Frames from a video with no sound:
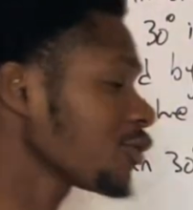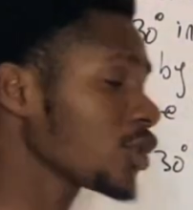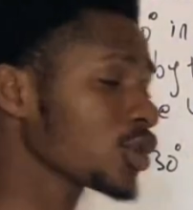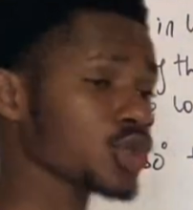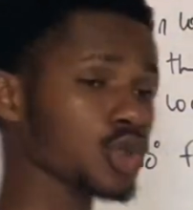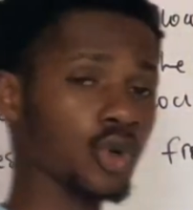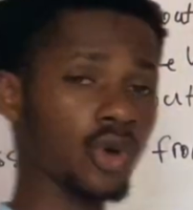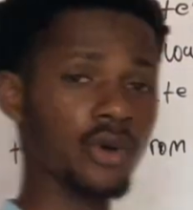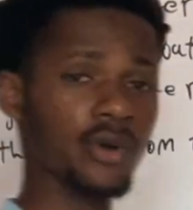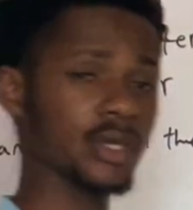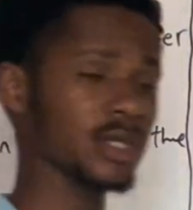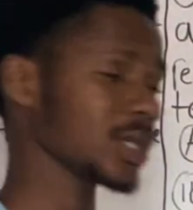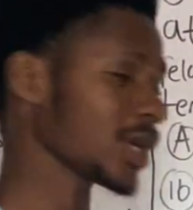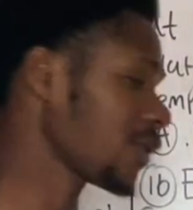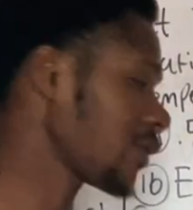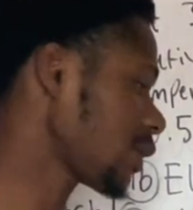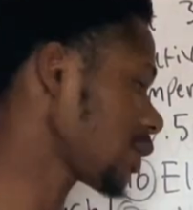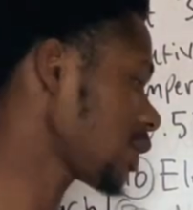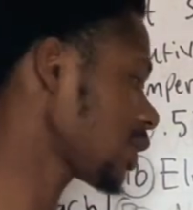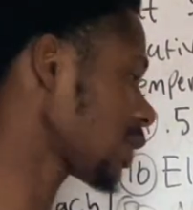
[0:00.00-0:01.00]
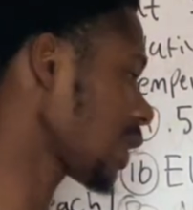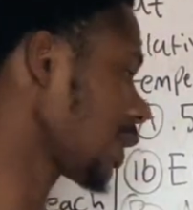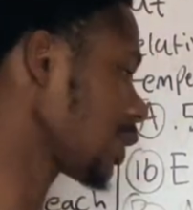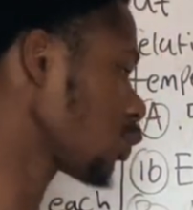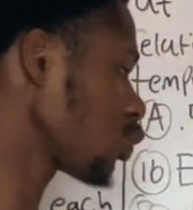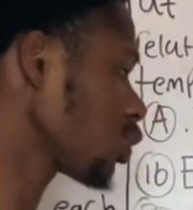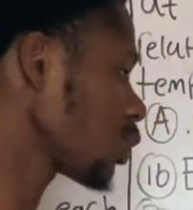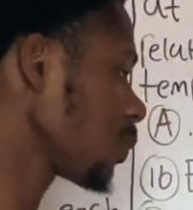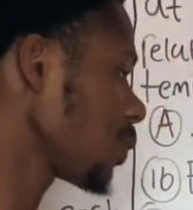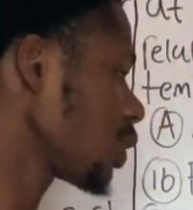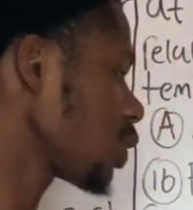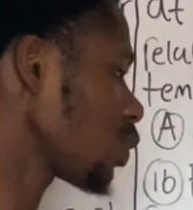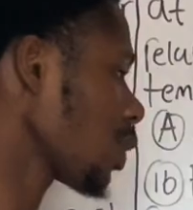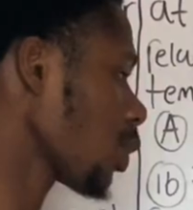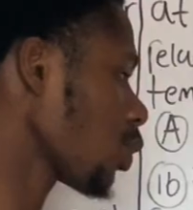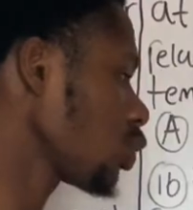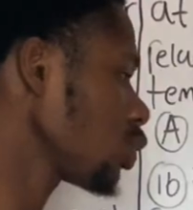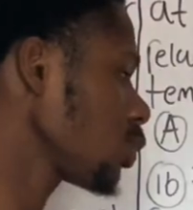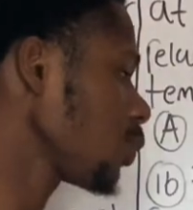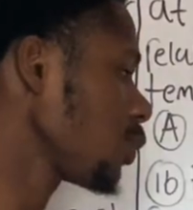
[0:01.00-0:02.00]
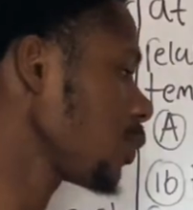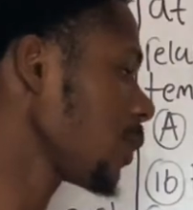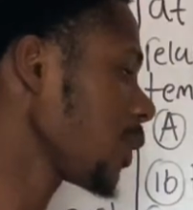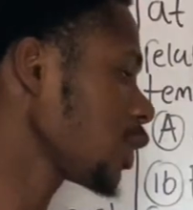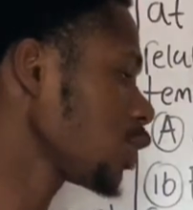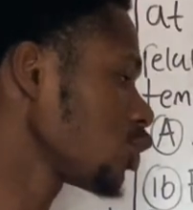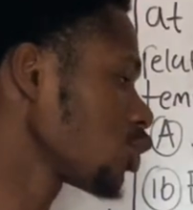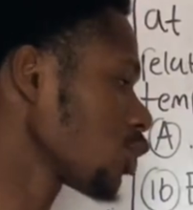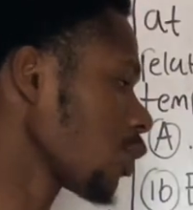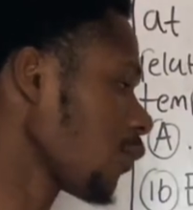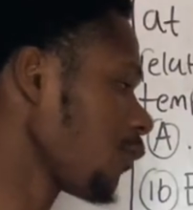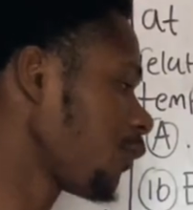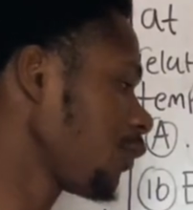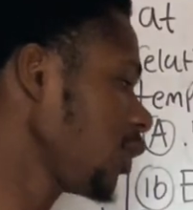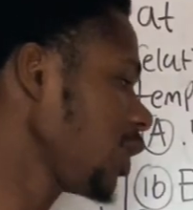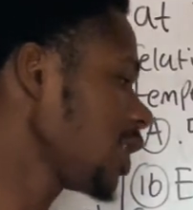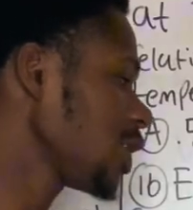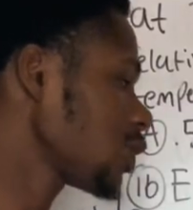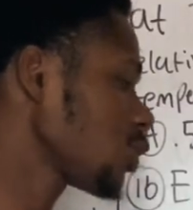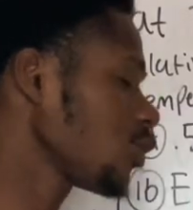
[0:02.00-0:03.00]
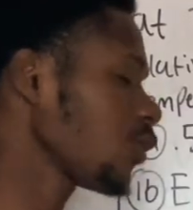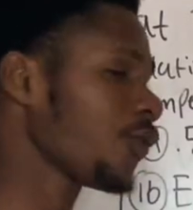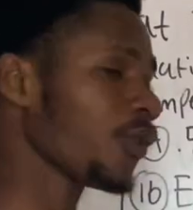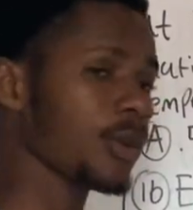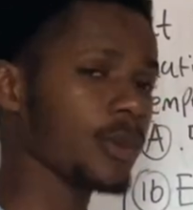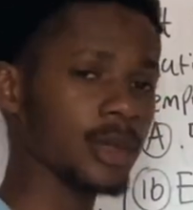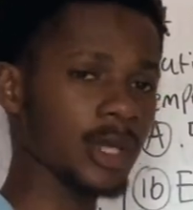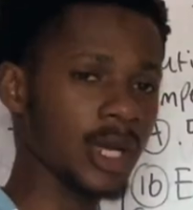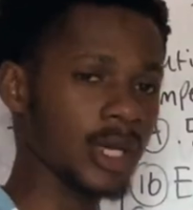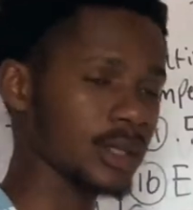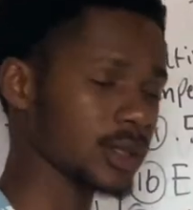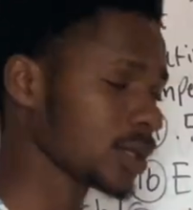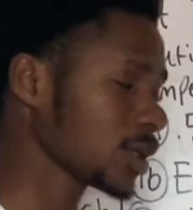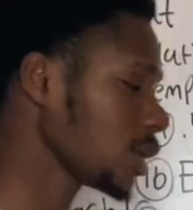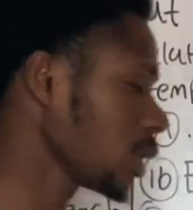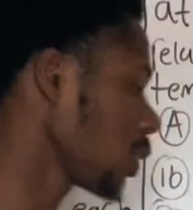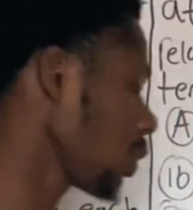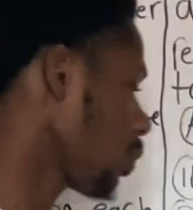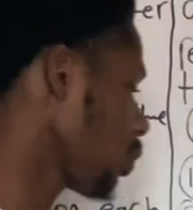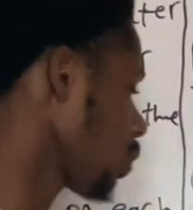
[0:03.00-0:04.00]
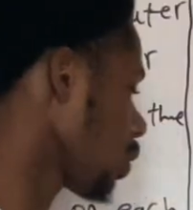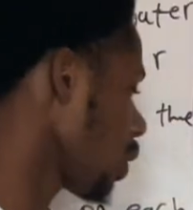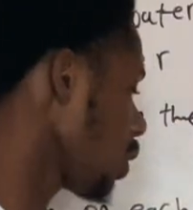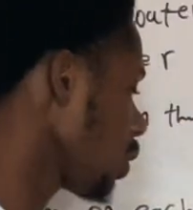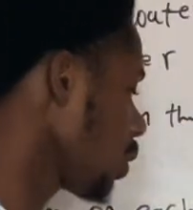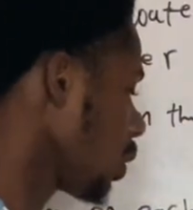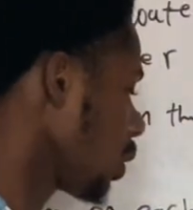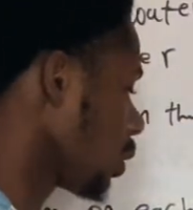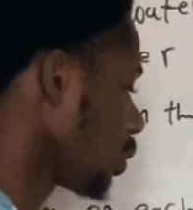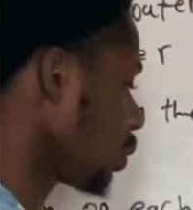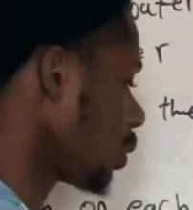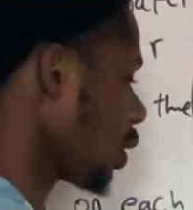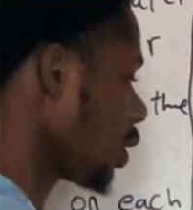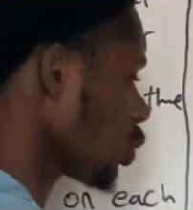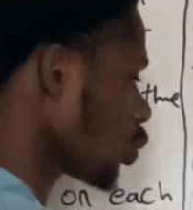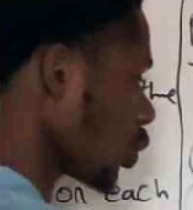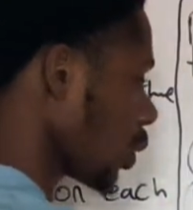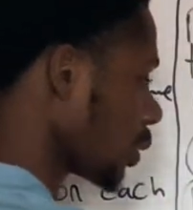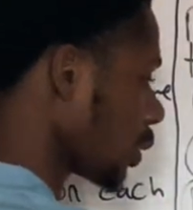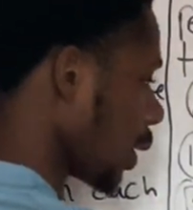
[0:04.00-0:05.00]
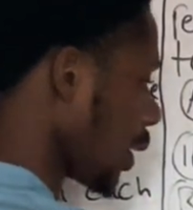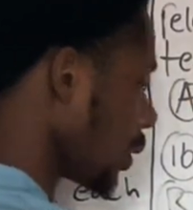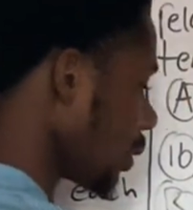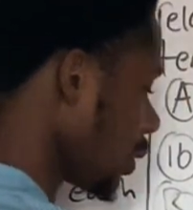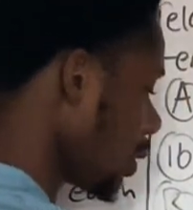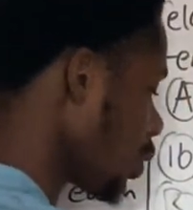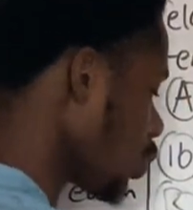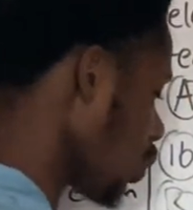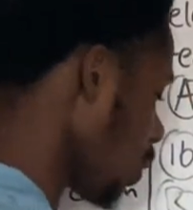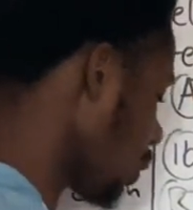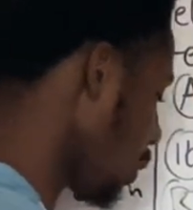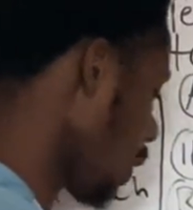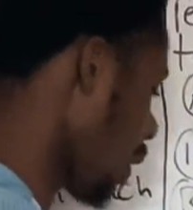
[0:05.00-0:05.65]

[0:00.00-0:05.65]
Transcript: just current and resistance, which means we are going to be making use of these two formulas, okay, this one and this one.